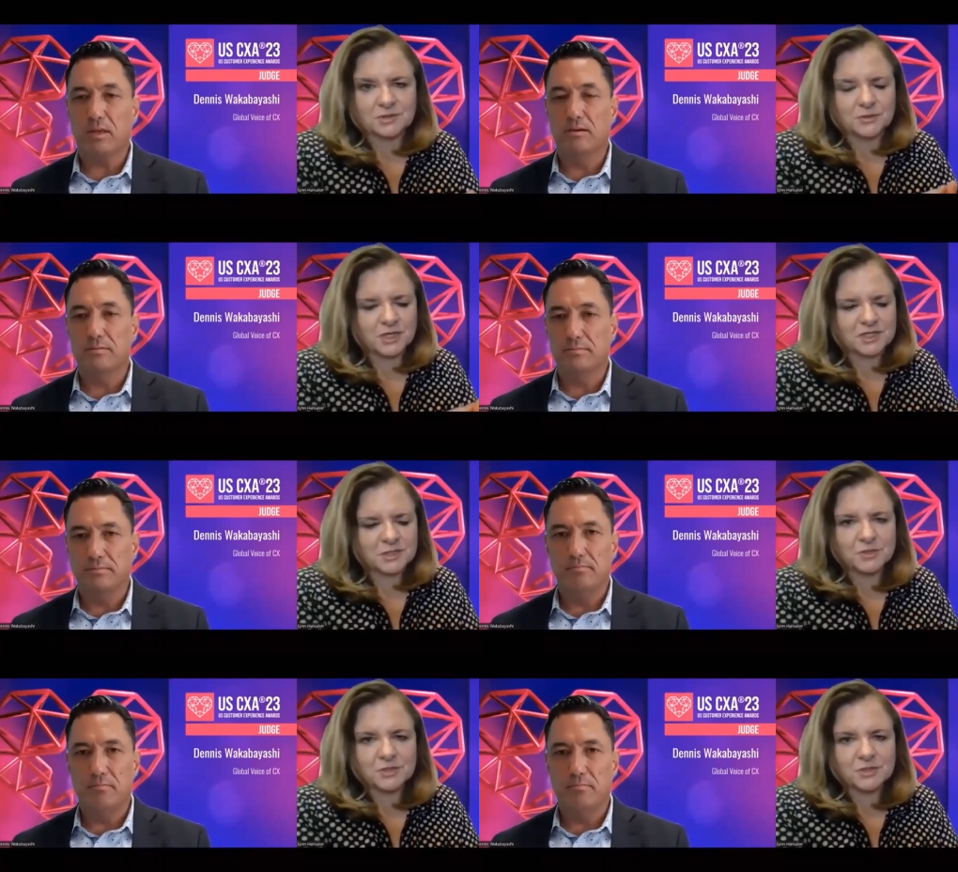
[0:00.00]
Speaker 1: So
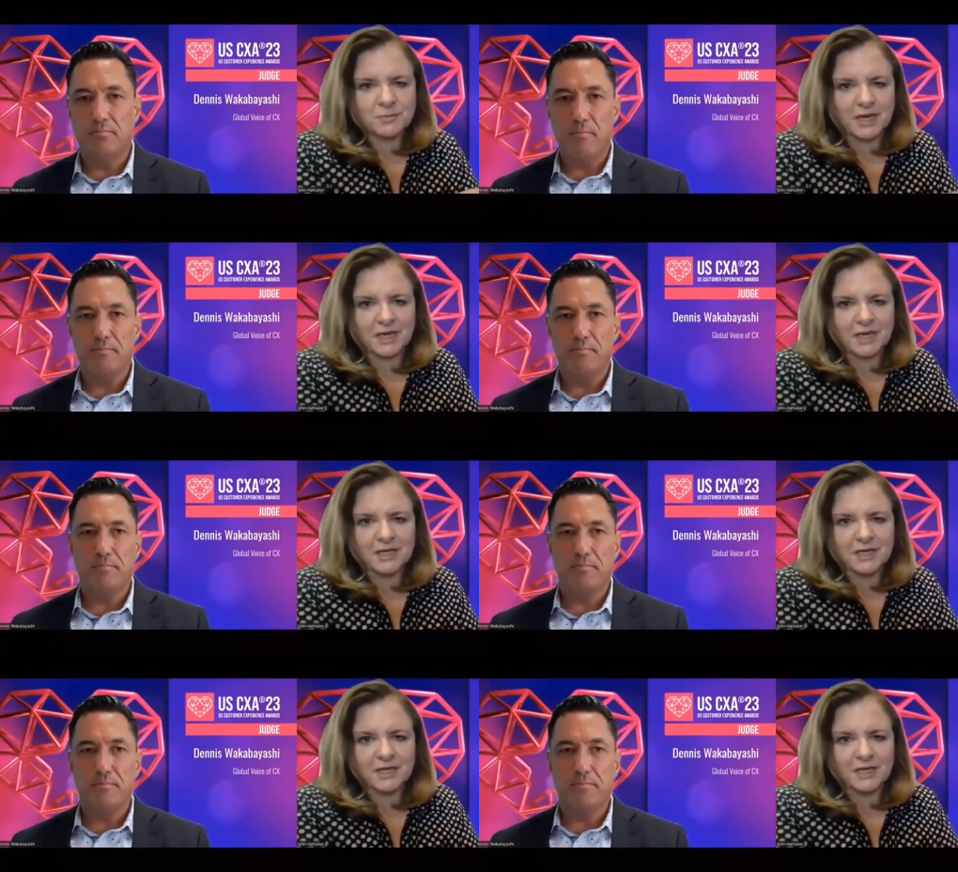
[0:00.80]
customers
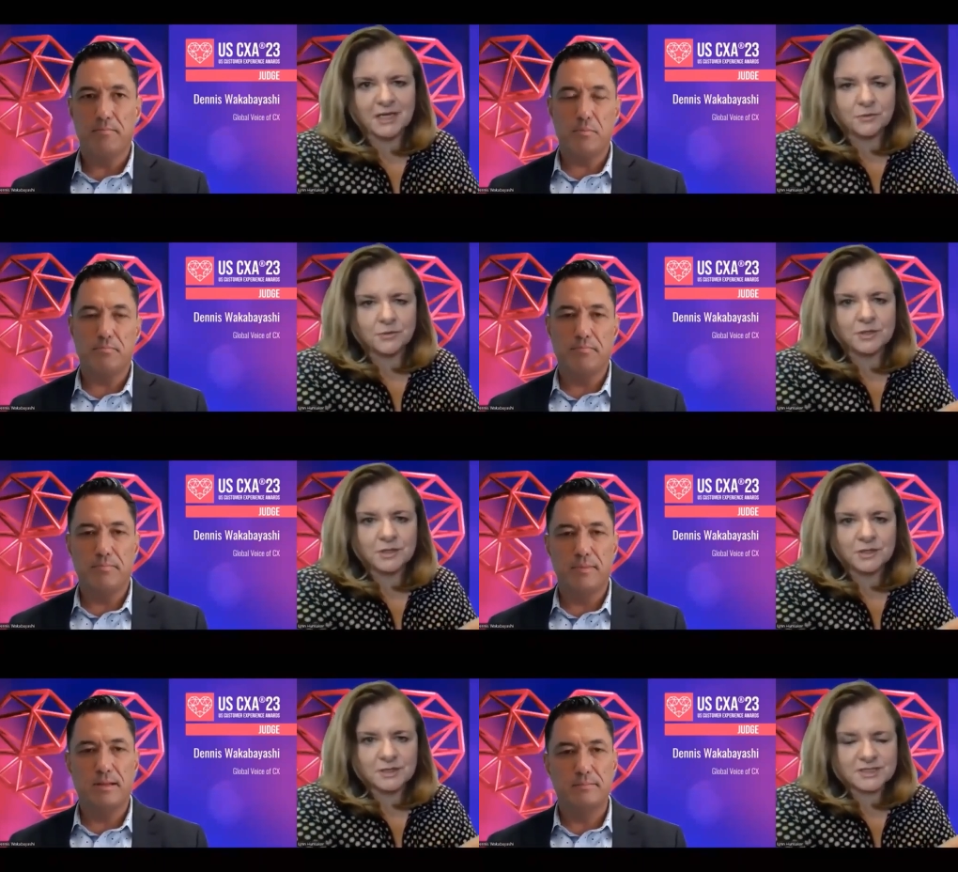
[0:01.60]
pay
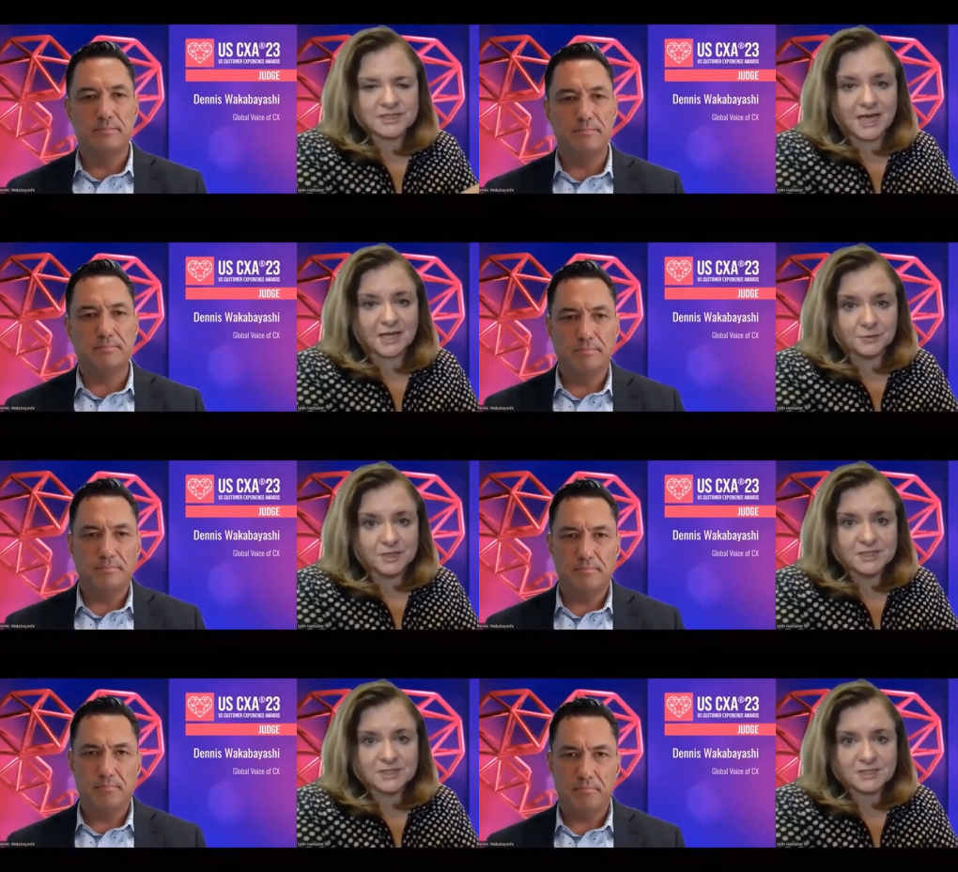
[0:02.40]
for
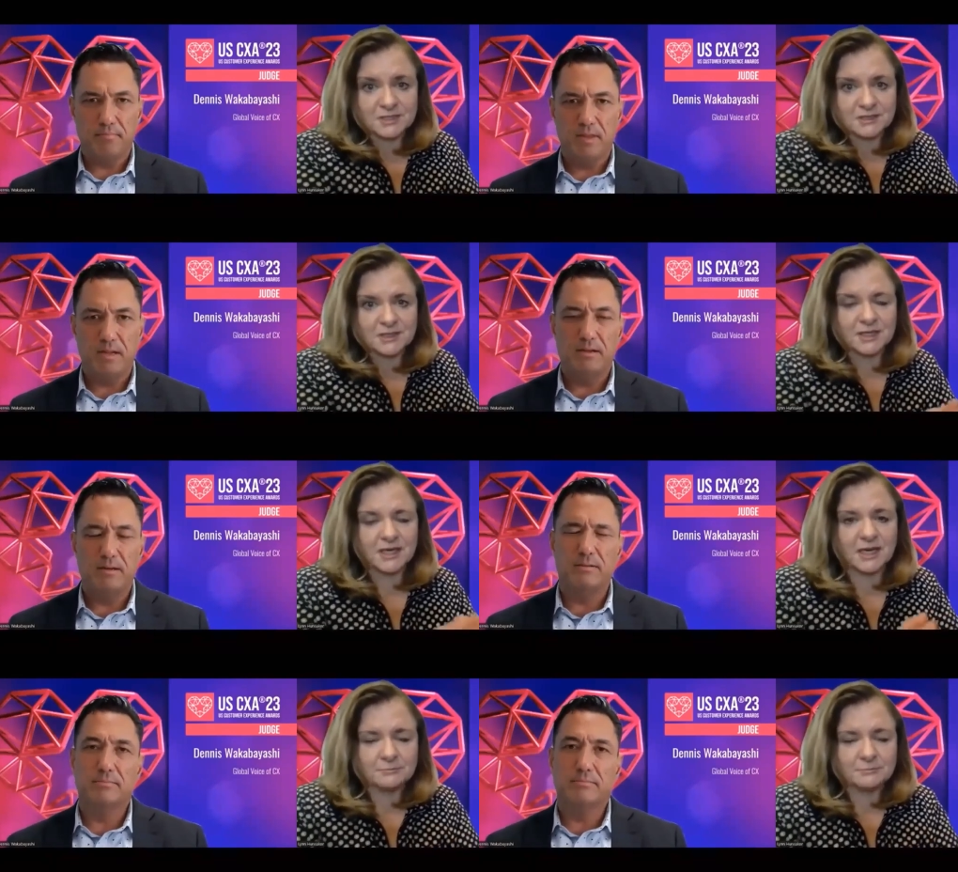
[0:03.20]
salaries,
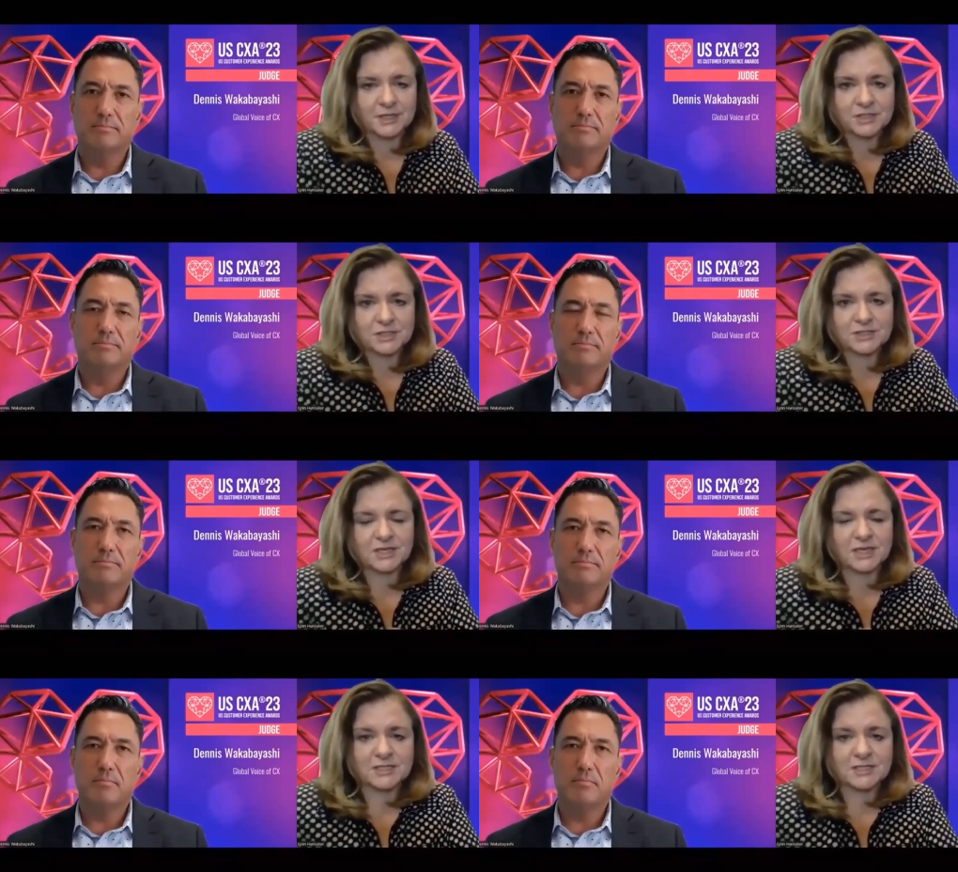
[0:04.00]
and
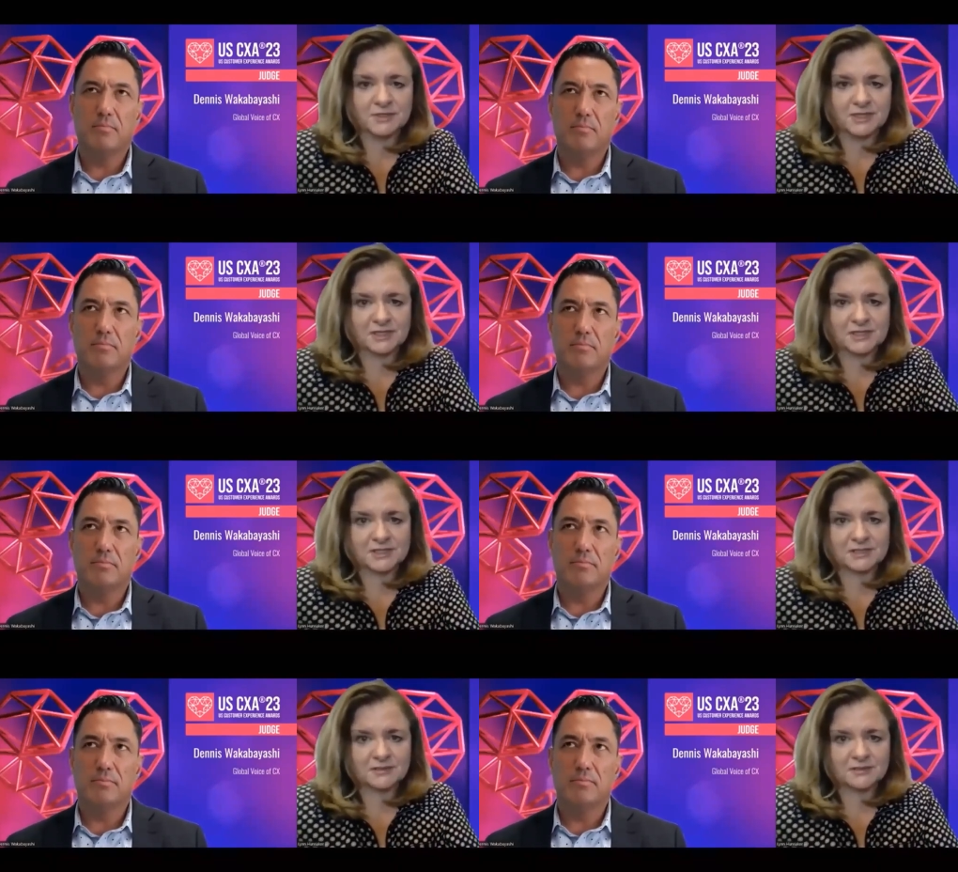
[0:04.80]
budgets and
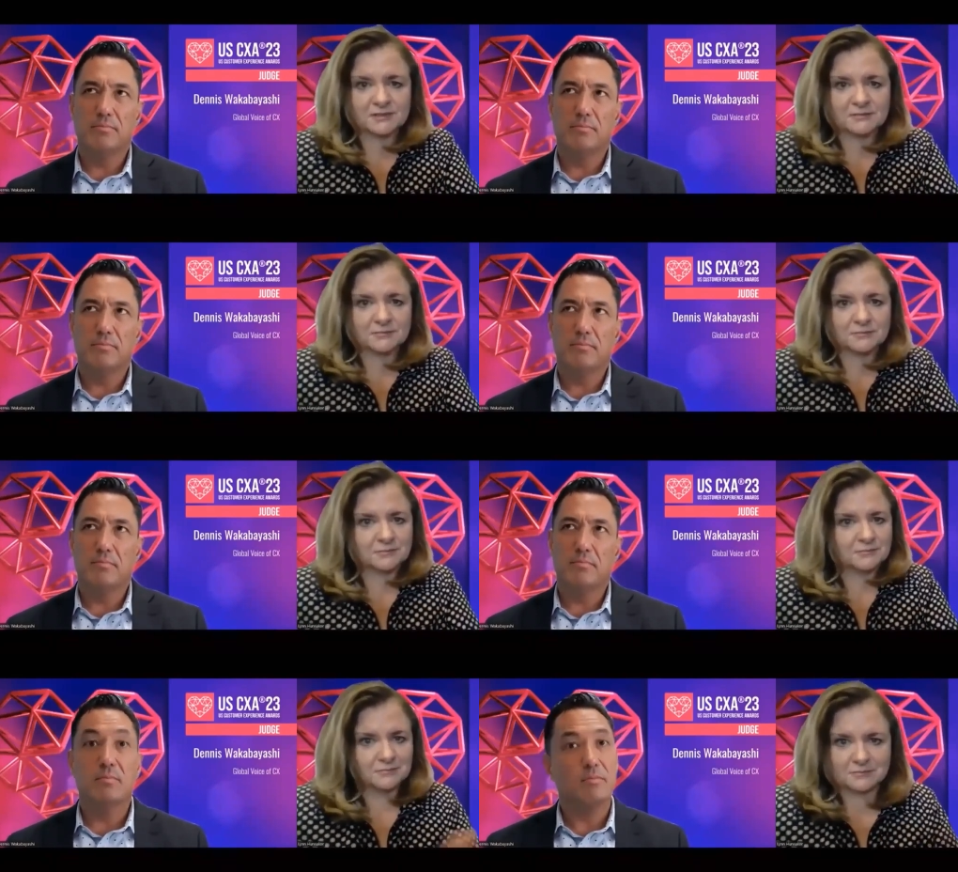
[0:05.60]
dividends.
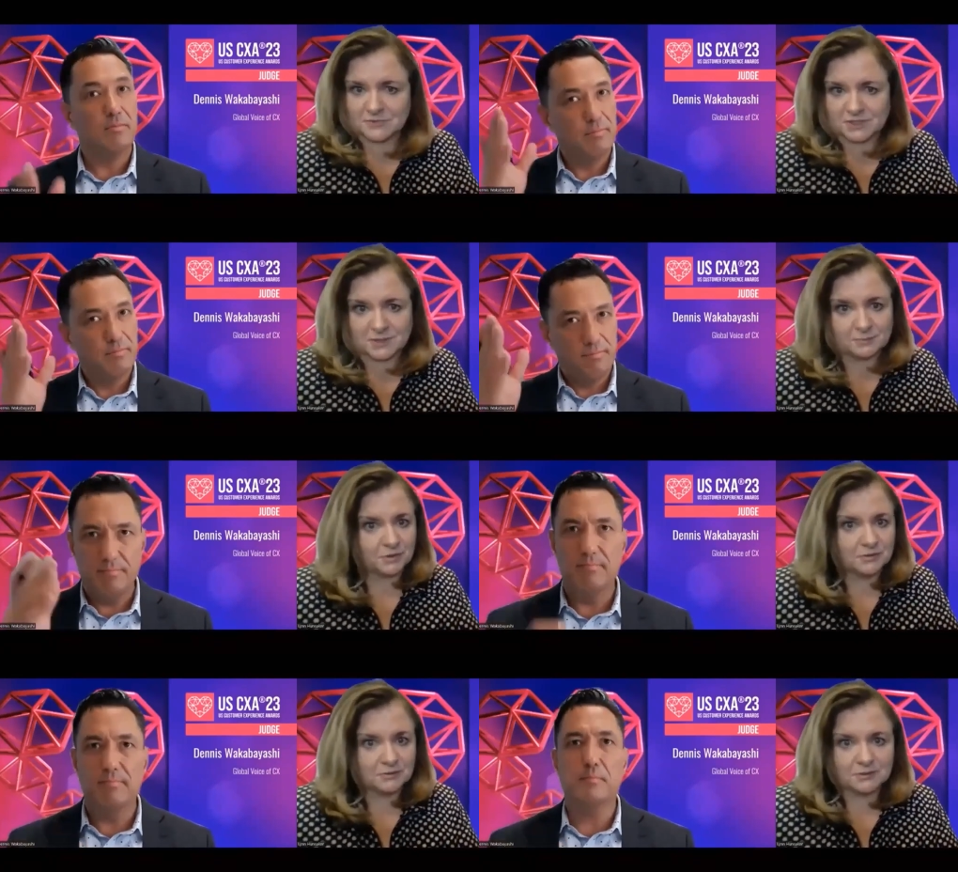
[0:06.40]

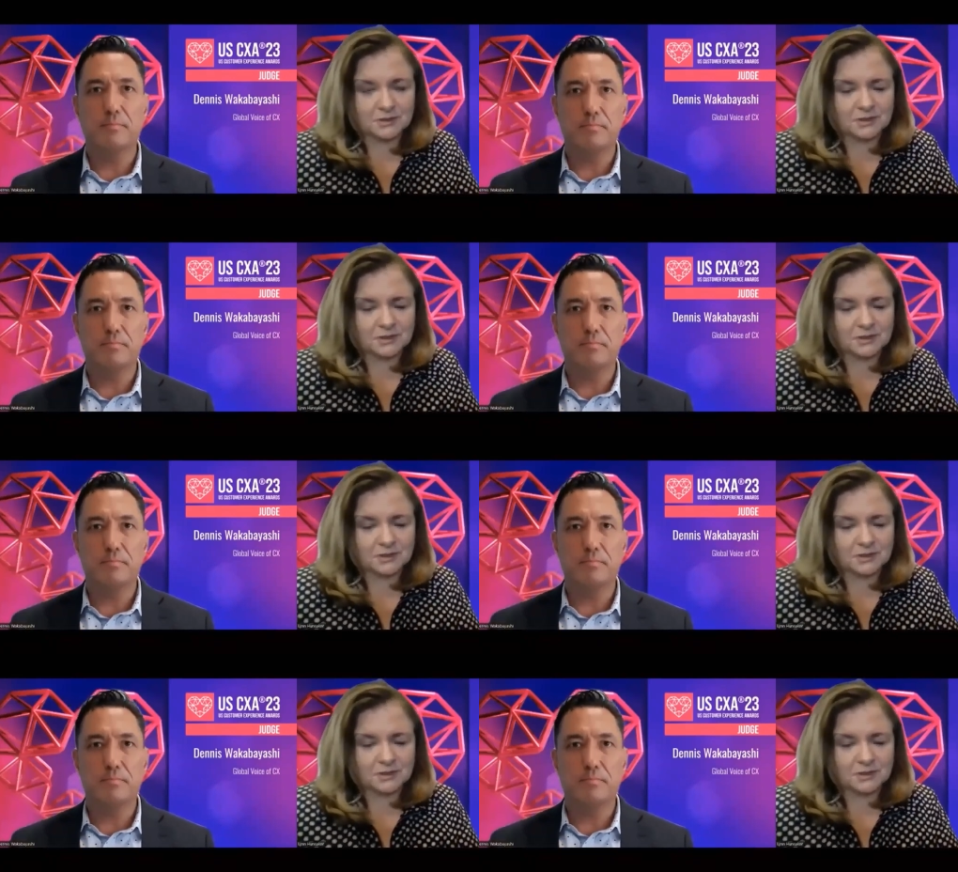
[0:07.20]
Simple.